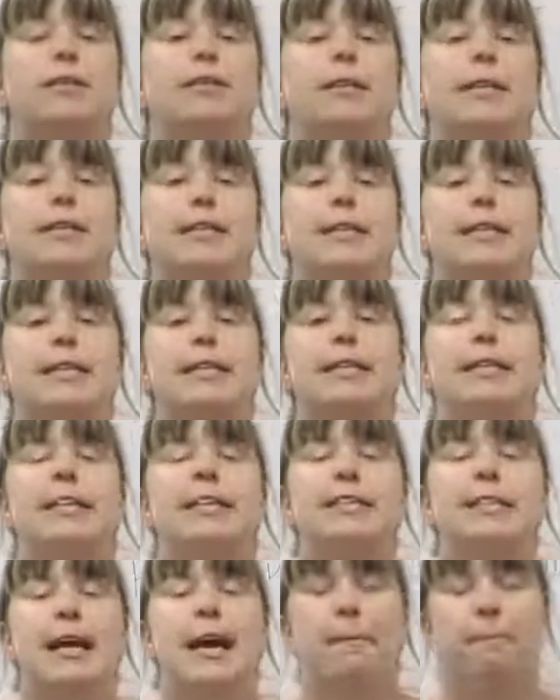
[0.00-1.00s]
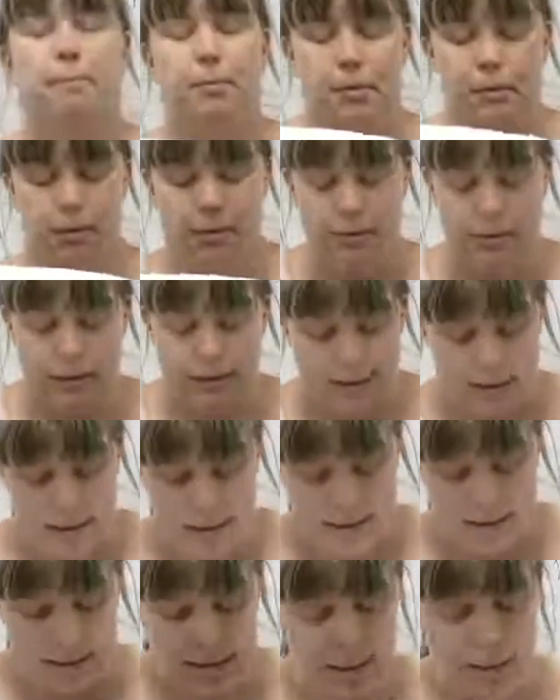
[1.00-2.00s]
this is an example.
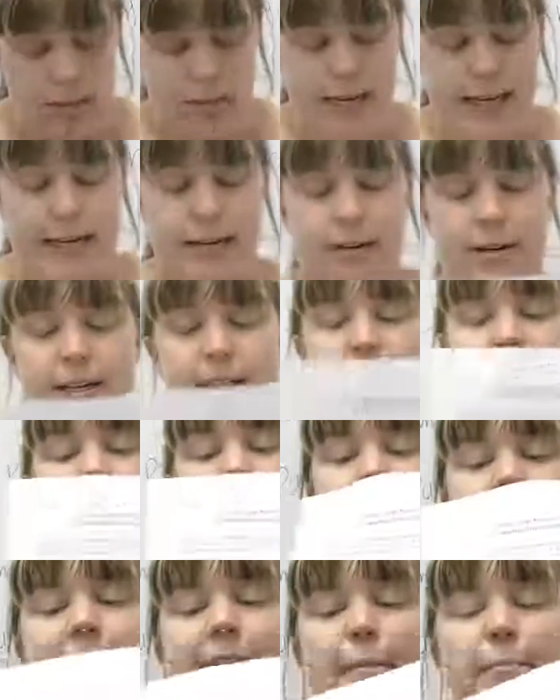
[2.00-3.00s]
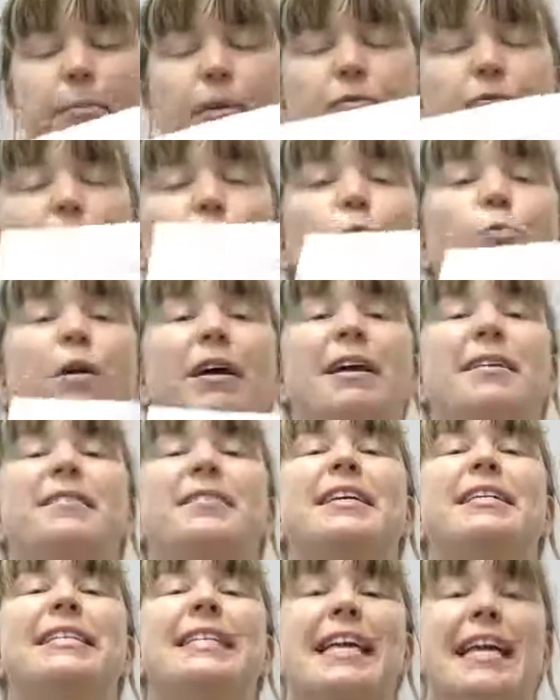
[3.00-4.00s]
So here is an example from one of
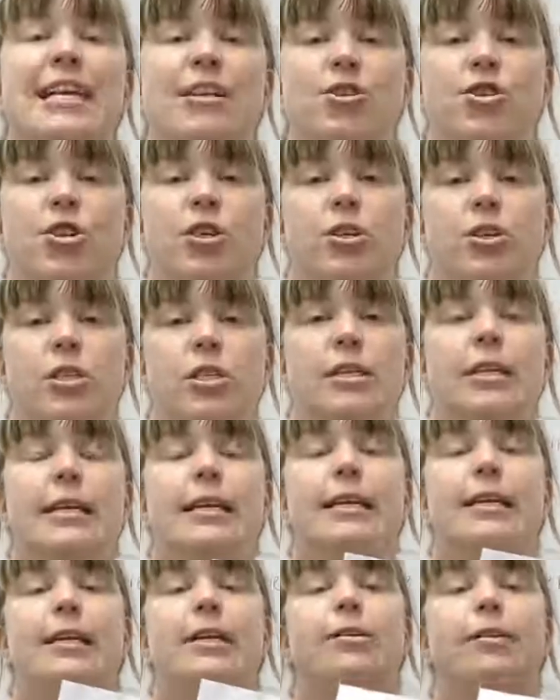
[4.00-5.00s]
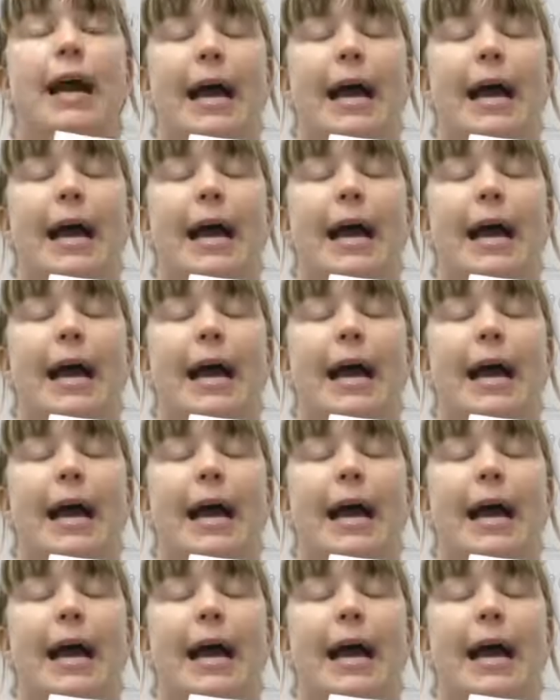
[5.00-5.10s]
the teachers here